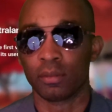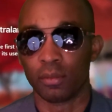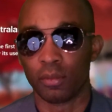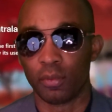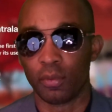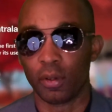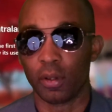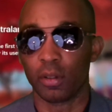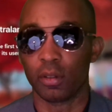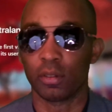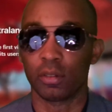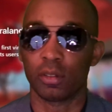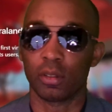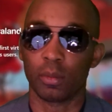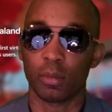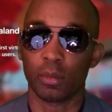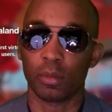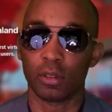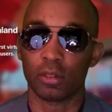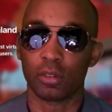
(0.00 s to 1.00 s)
Very
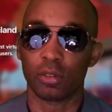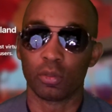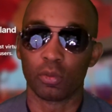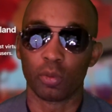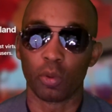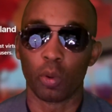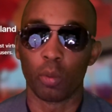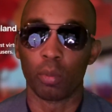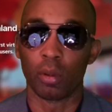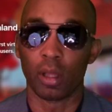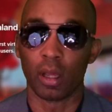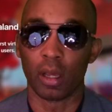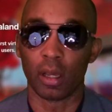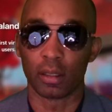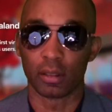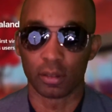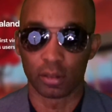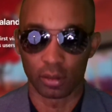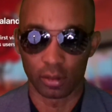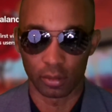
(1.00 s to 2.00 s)
similar to
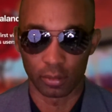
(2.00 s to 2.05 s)
Roblox.